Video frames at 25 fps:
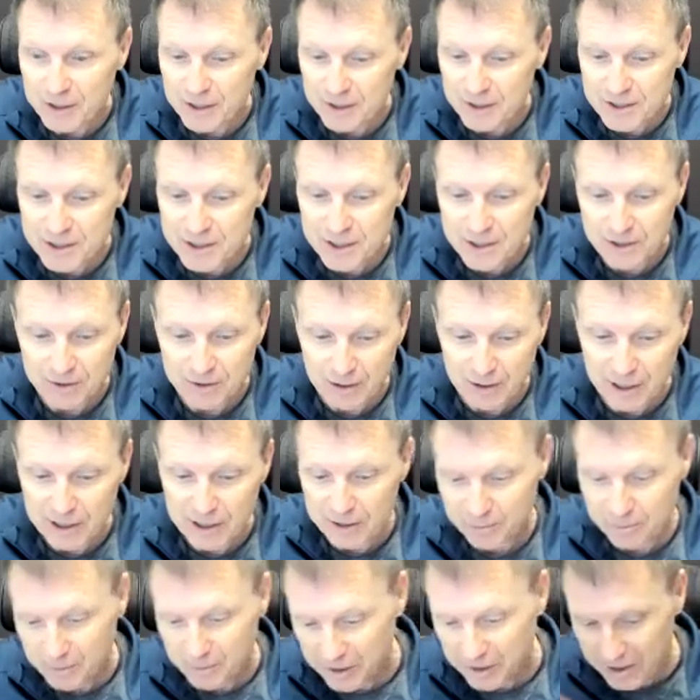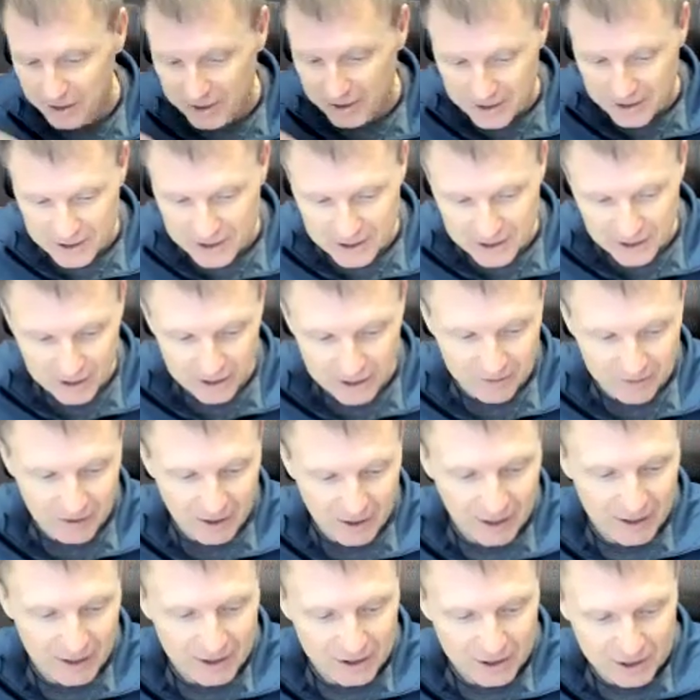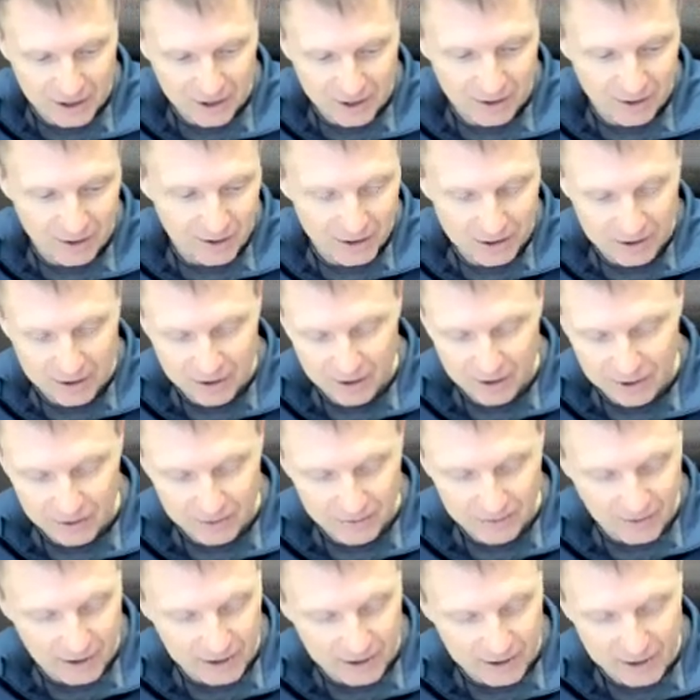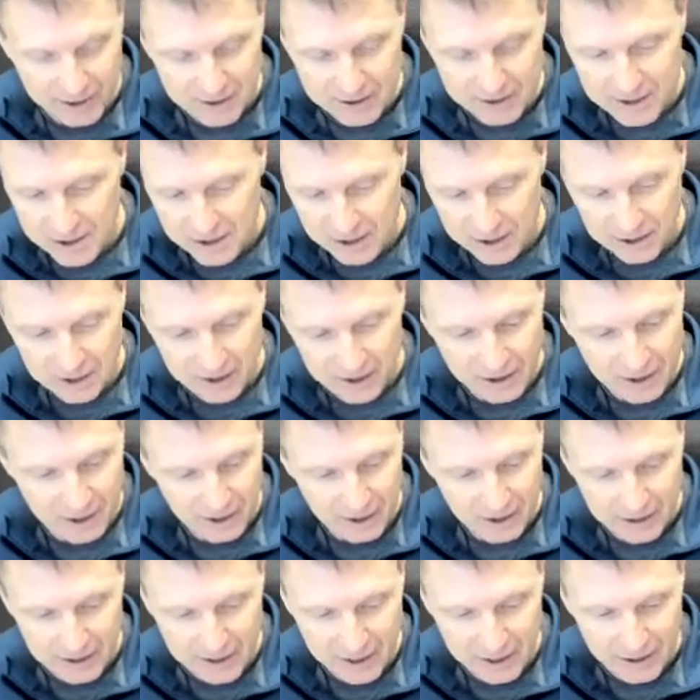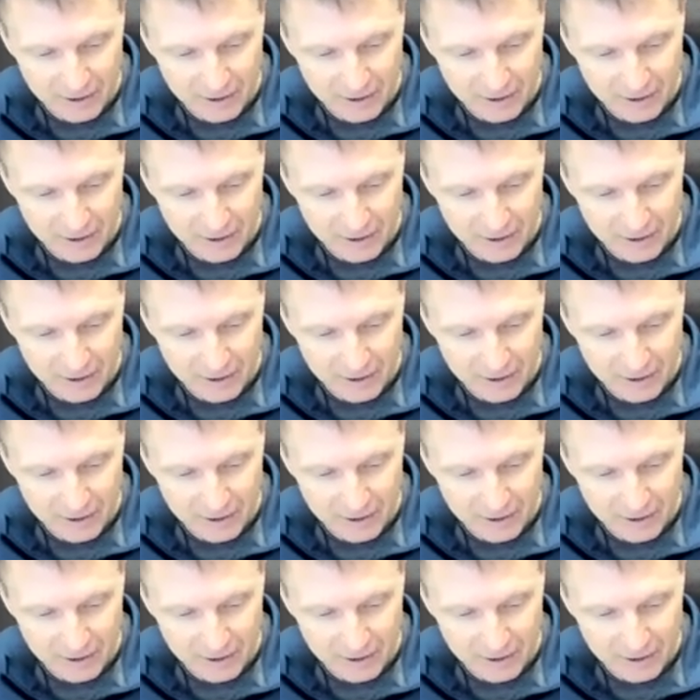but it's too late because they did their financing and